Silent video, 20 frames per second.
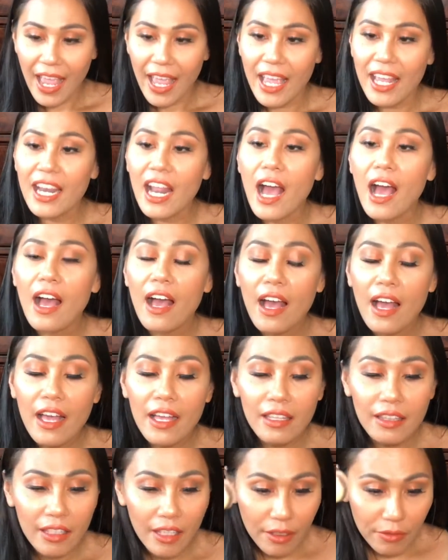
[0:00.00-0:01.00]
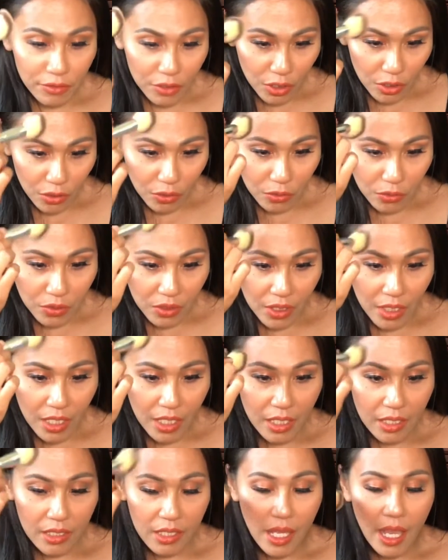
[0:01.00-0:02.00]
And I love to use
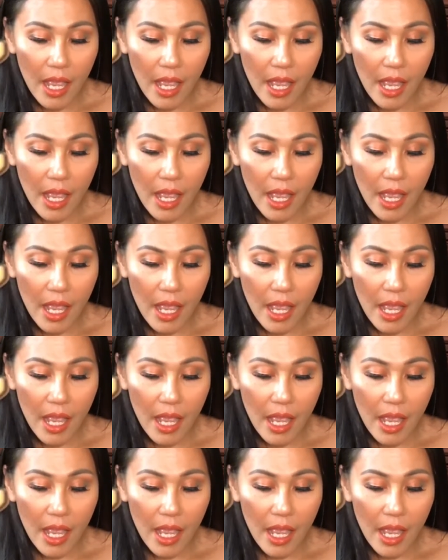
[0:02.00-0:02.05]
this